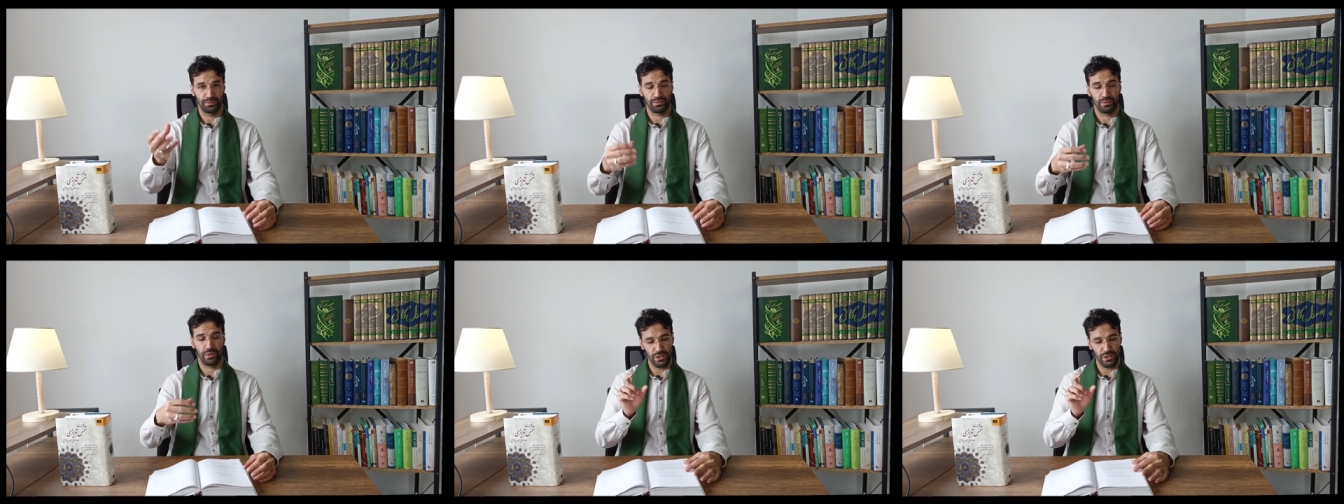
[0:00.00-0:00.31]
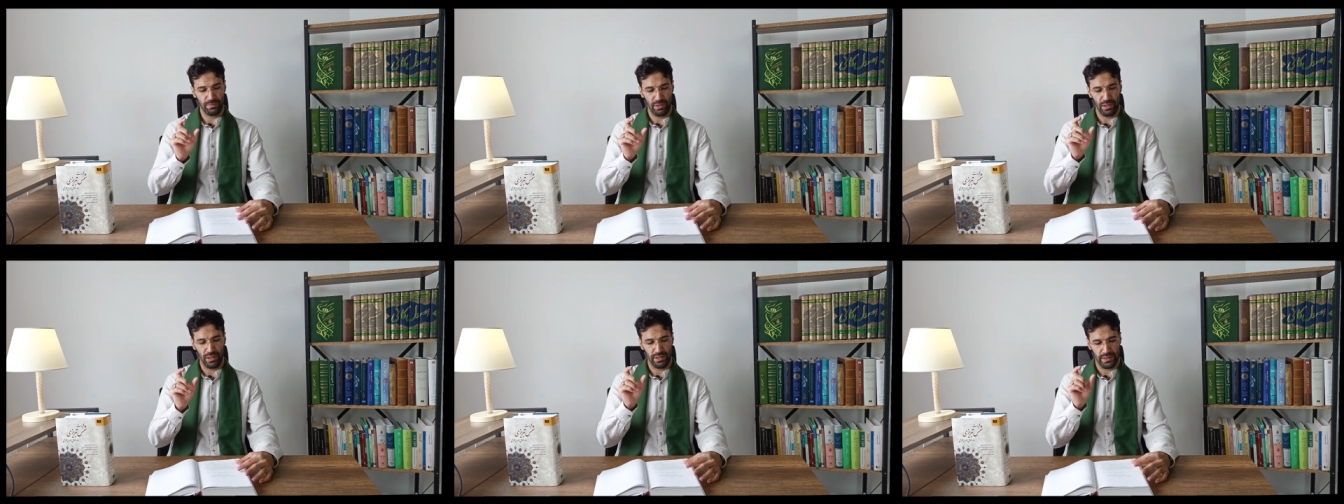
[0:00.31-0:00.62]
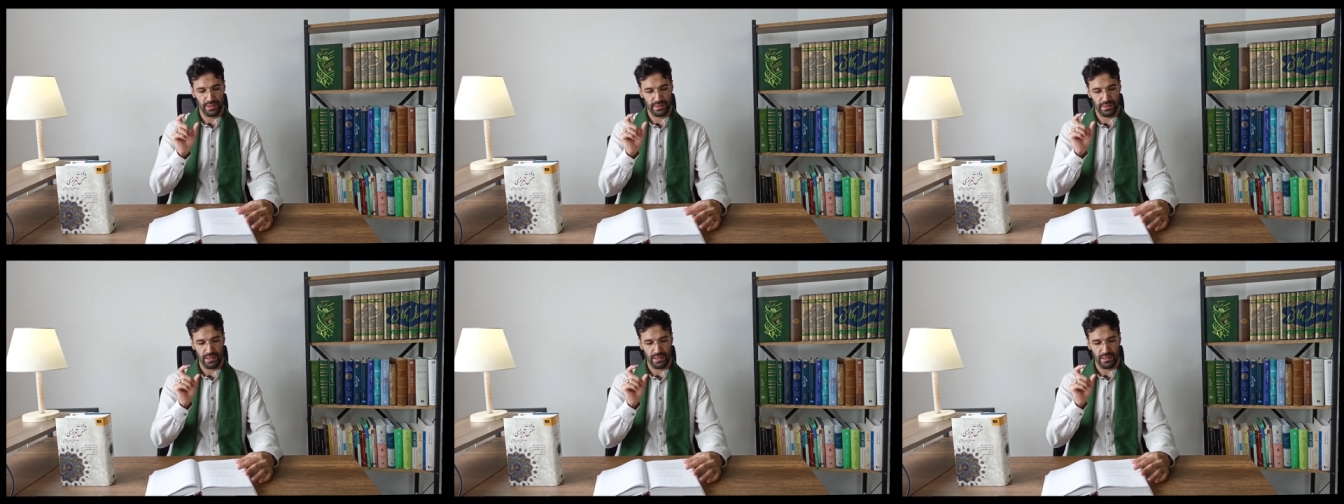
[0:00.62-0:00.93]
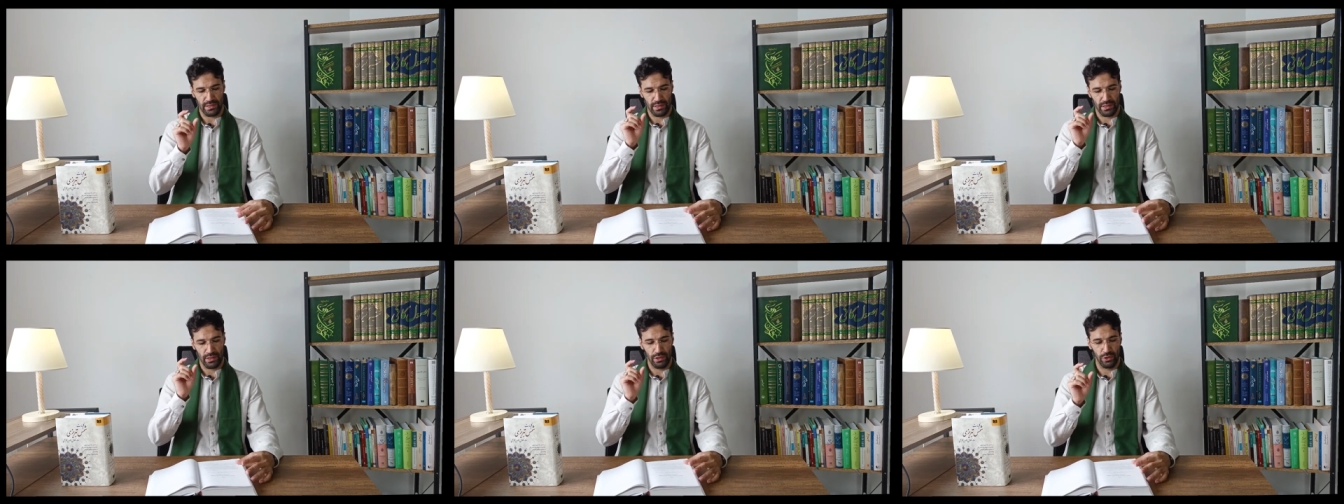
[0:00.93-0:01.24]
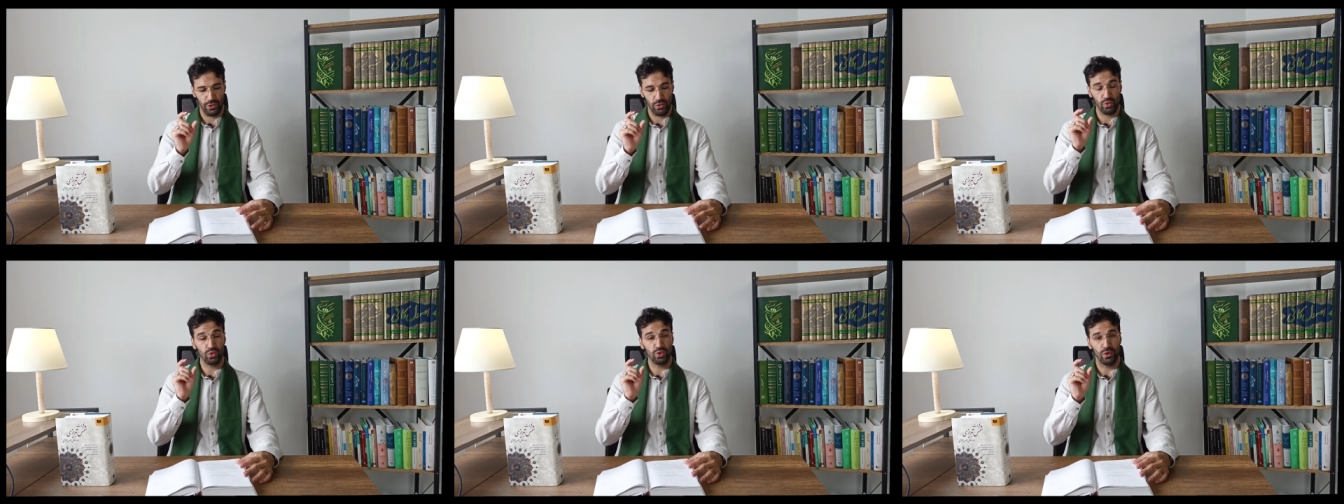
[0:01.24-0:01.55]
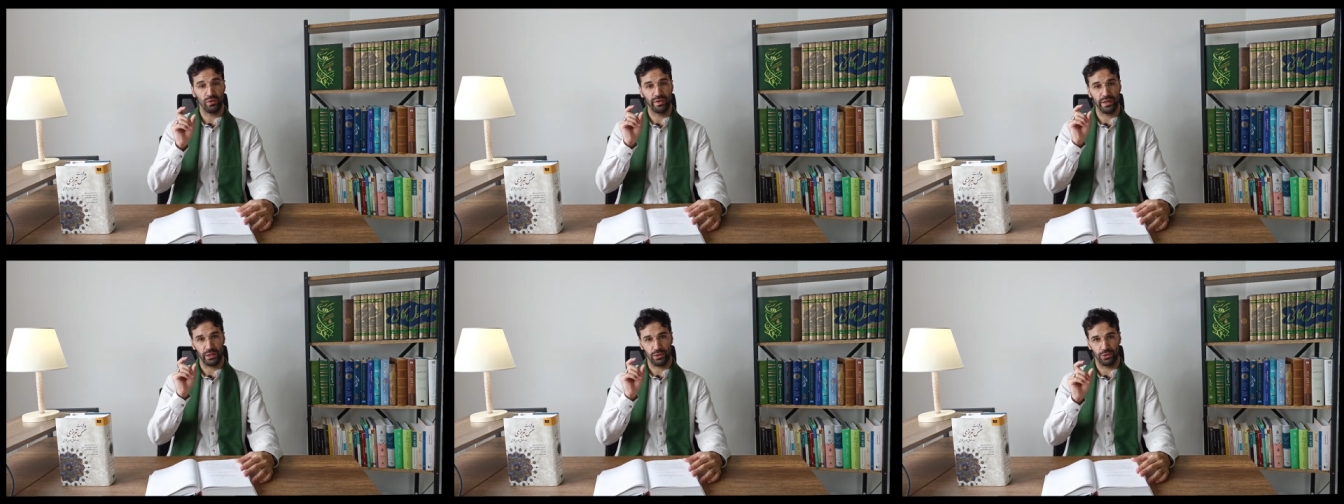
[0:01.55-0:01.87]
First part is this, a
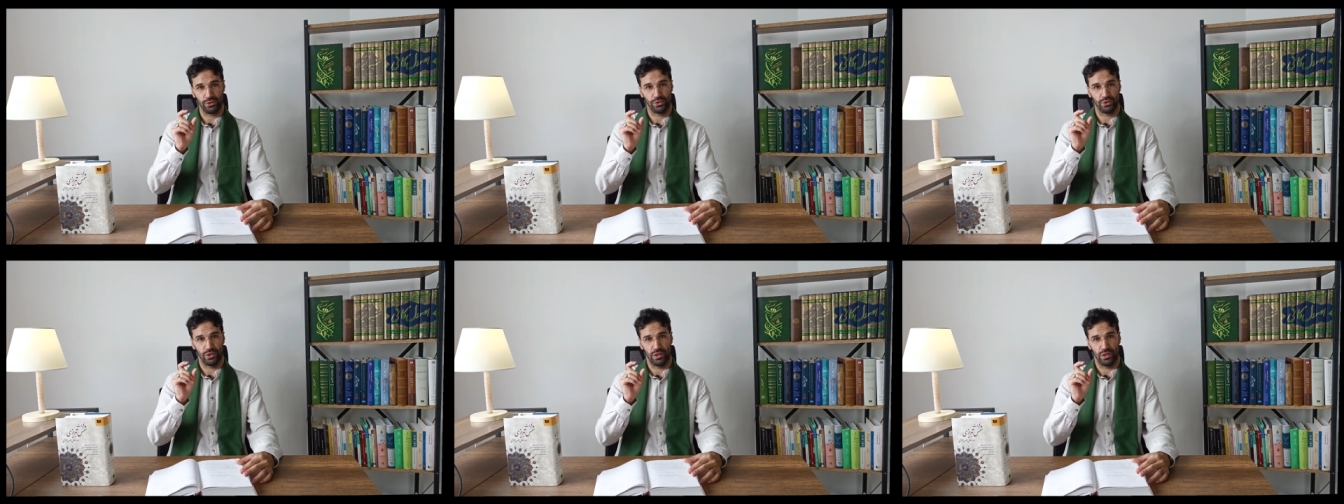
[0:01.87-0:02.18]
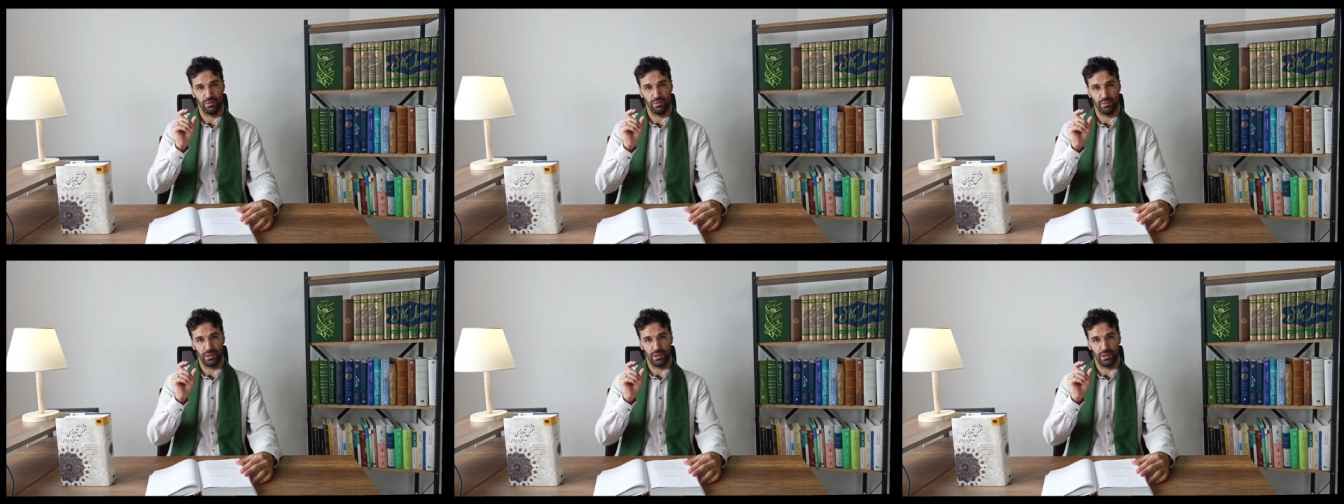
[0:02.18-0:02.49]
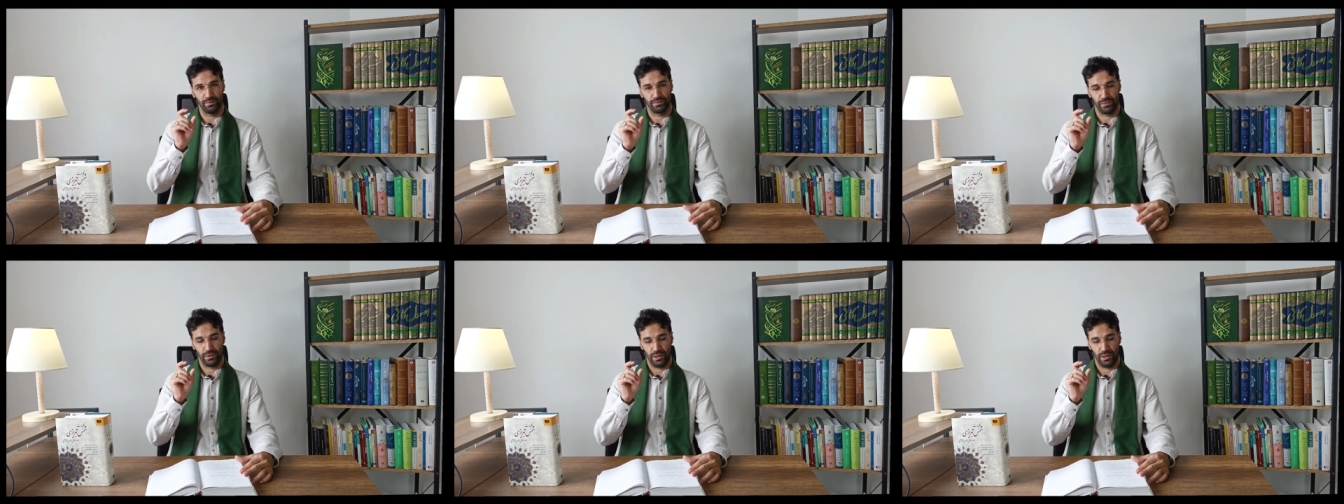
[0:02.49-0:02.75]
Yusuf Hoshnam Imam.